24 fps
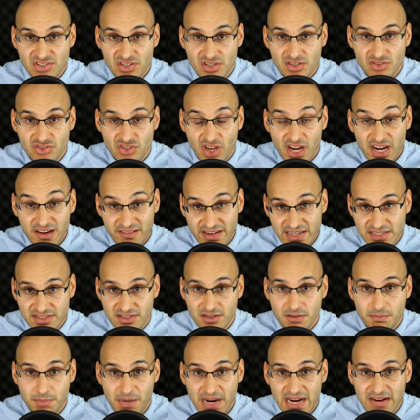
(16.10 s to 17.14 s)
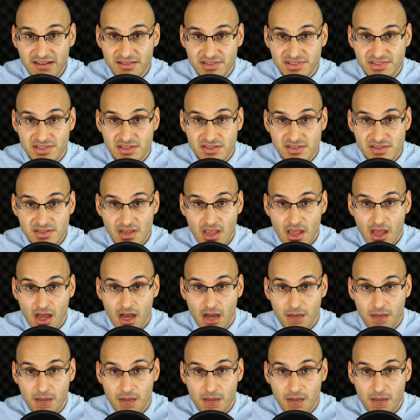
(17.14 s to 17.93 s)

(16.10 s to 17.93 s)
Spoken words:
into direct comparisons